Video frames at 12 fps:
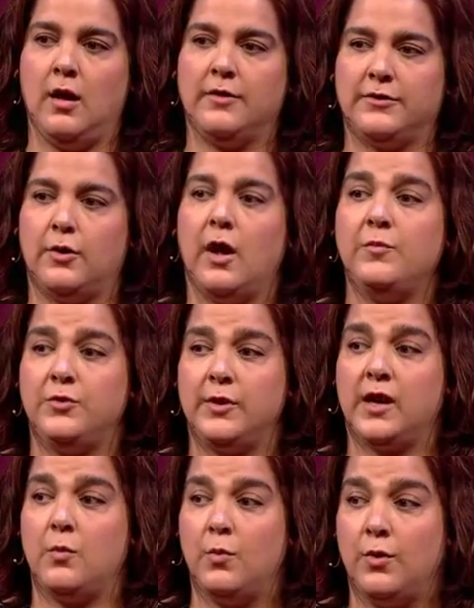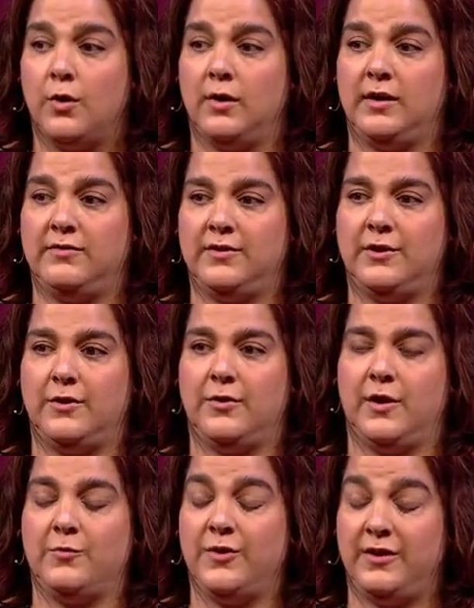So I'm doing it more, even
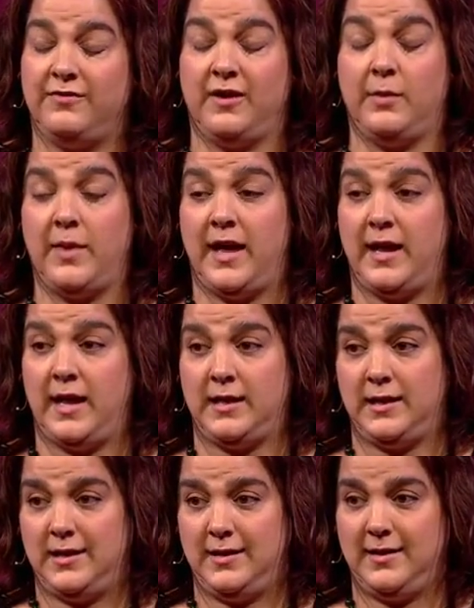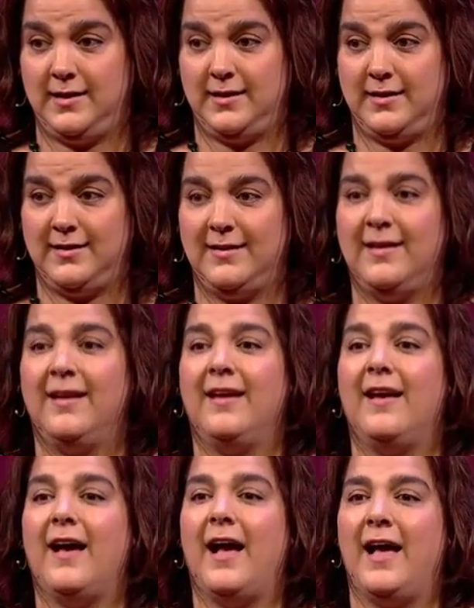though I'm really very bad at it.
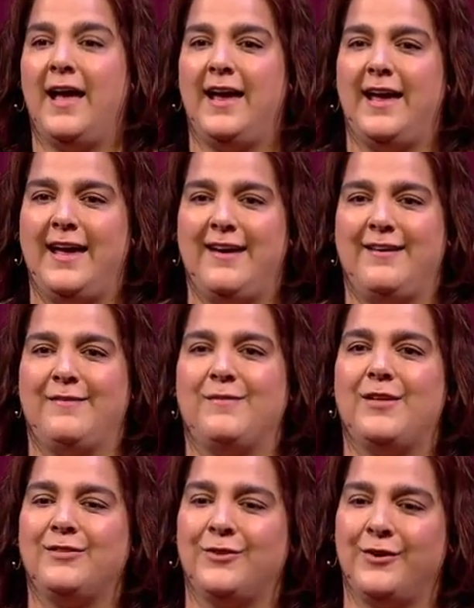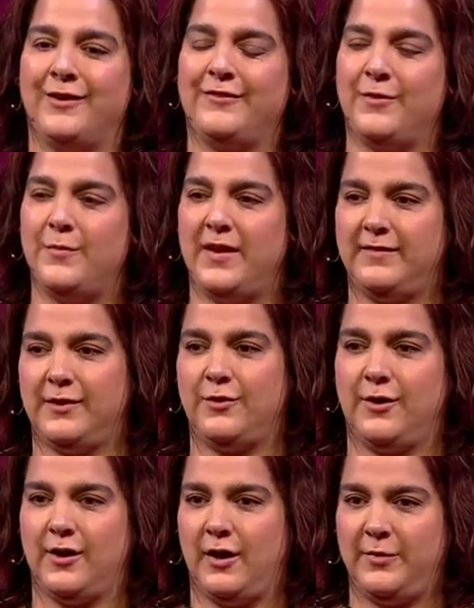I am learning some basic
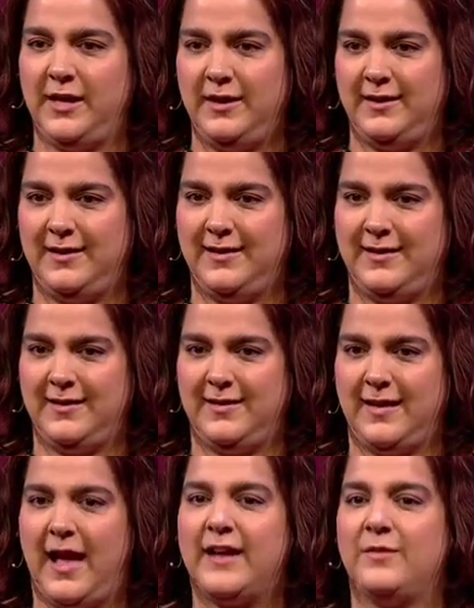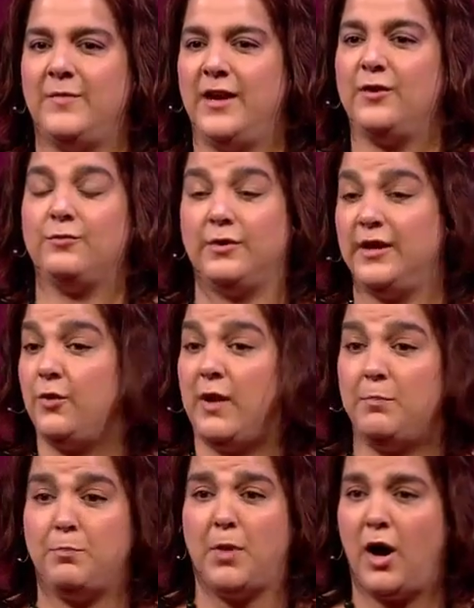origami. I can make a really
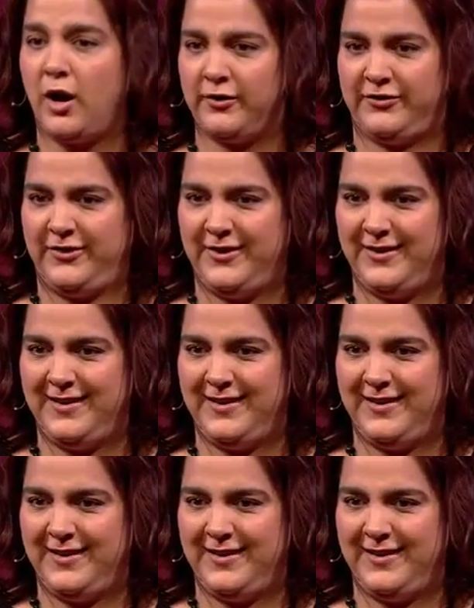great box.